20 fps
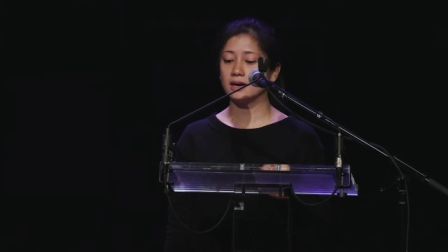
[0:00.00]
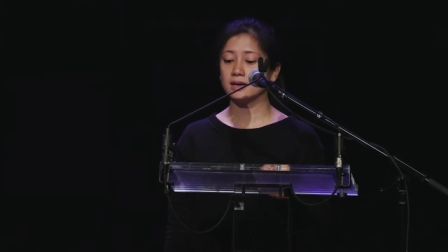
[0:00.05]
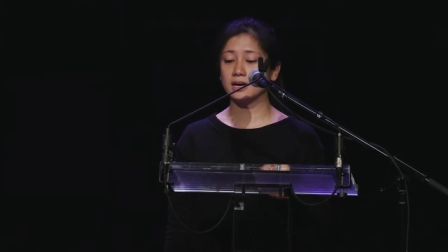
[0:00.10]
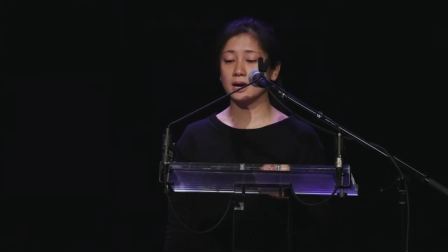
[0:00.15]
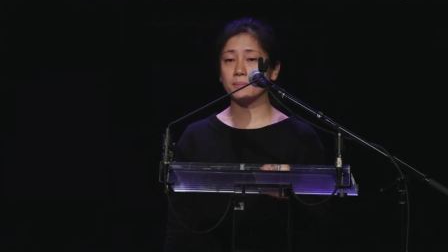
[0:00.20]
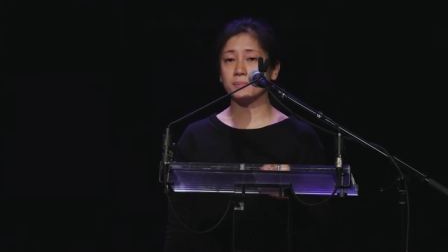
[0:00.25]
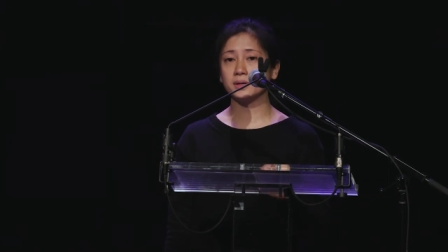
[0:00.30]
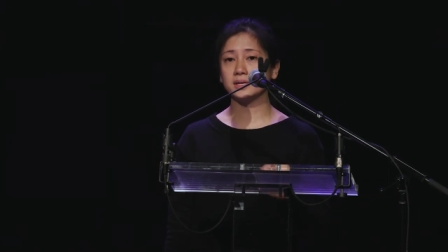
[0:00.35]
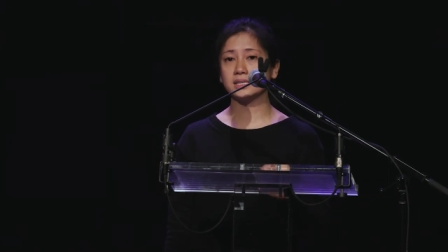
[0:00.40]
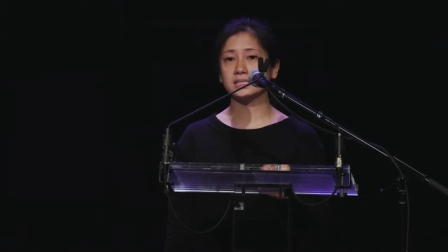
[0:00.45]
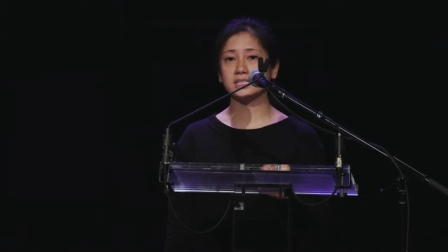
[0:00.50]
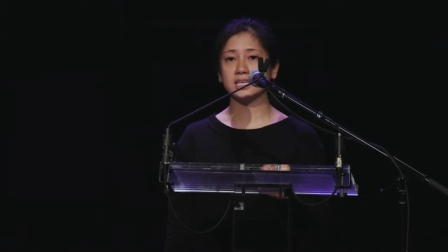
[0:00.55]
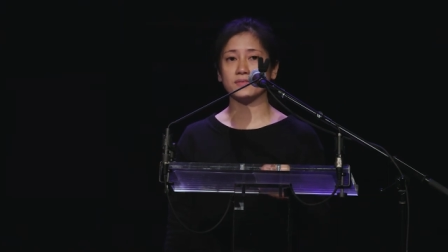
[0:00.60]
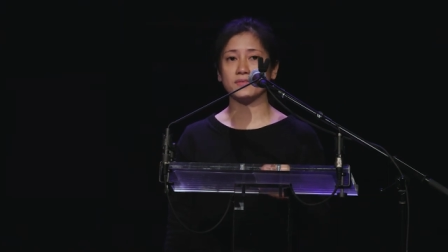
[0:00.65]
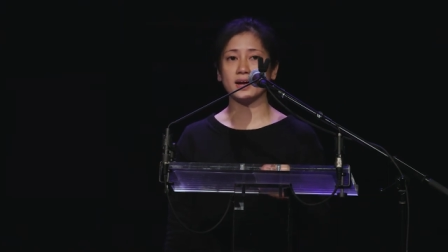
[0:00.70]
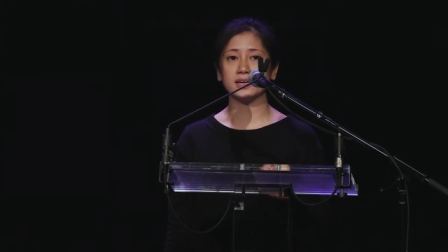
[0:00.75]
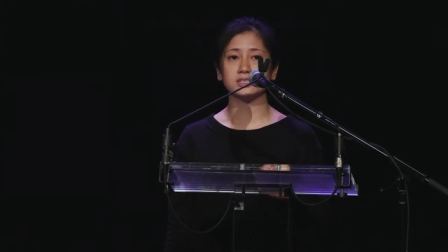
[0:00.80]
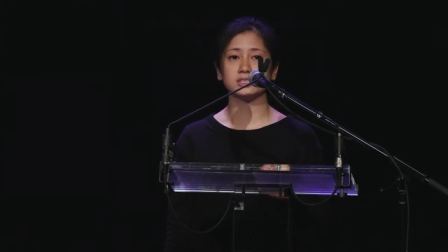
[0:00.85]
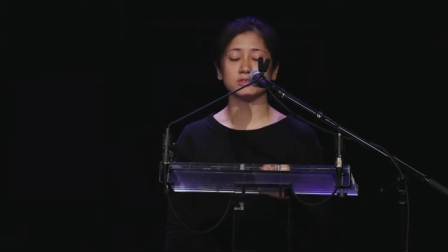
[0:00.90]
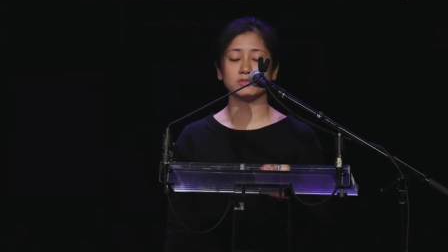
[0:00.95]
companies have
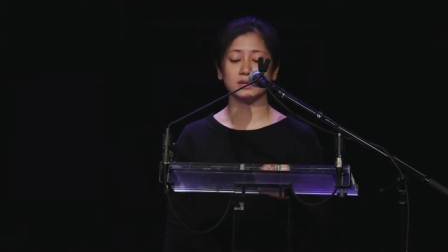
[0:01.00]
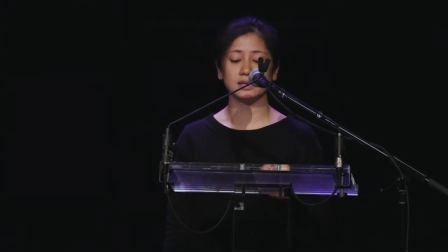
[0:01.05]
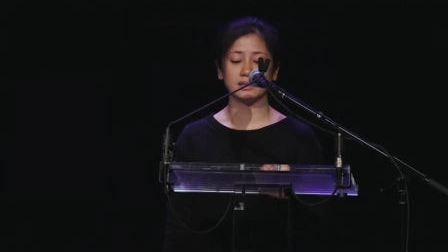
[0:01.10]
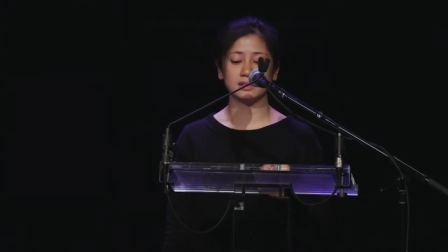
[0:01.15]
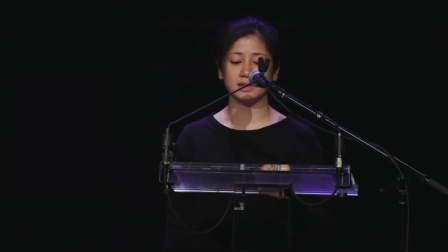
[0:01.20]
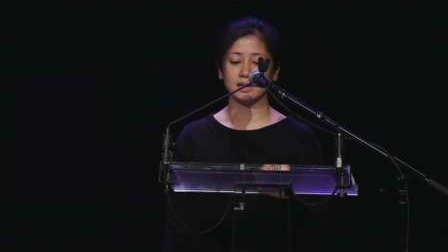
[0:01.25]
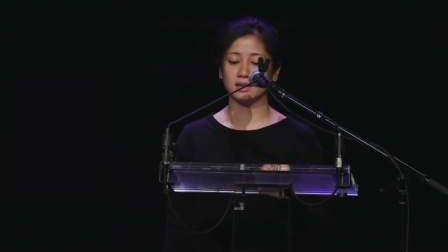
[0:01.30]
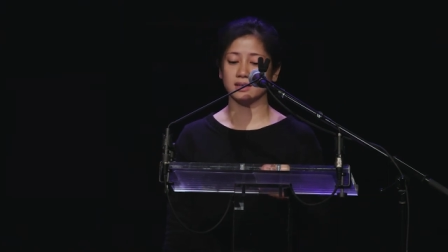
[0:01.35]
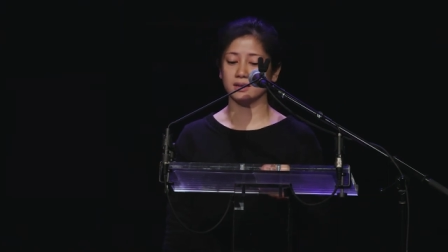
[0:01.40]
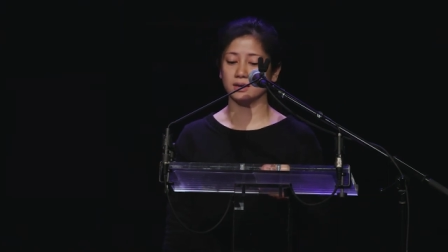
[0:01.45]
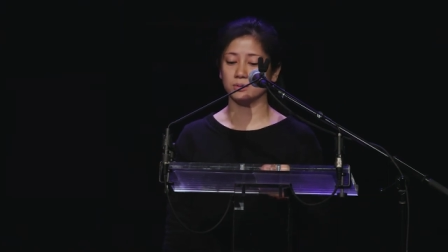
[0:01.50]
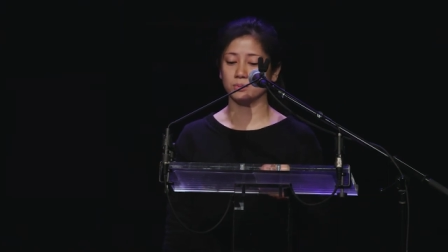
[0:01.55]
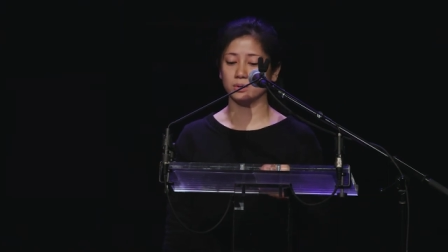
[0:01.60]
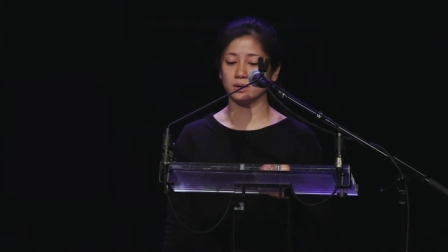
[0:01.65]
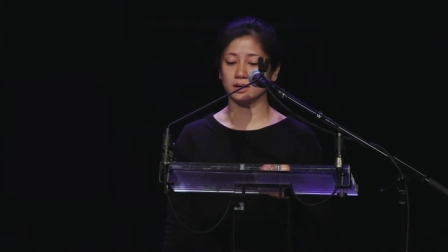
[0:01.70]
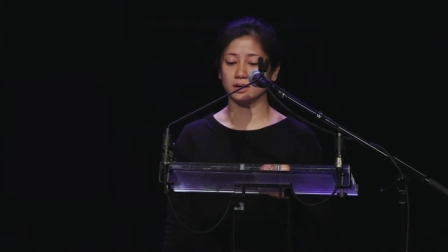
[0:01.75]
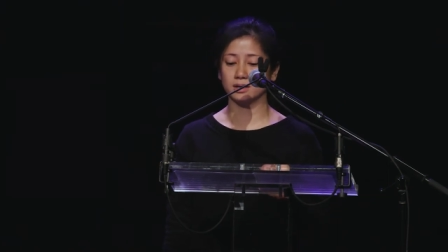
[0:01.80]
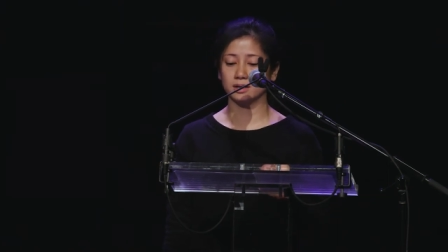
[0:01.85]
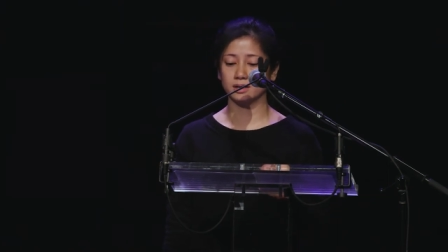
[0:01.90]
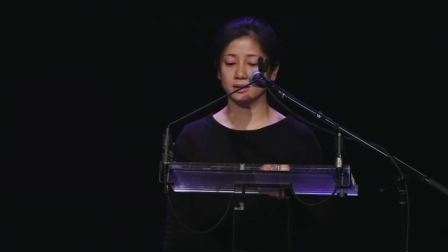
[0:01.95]
had to rethink their
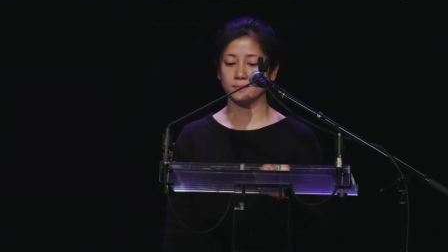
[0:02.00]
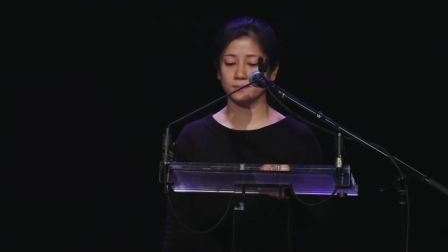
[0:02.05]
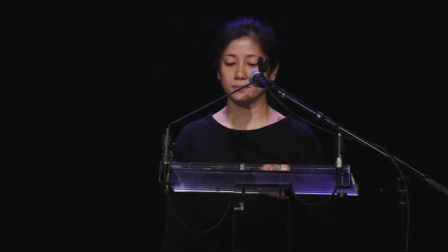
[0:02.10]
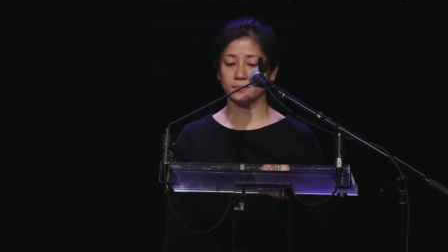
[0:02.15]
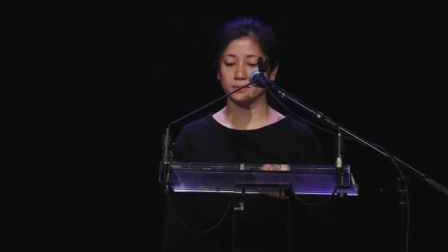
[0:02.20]
work.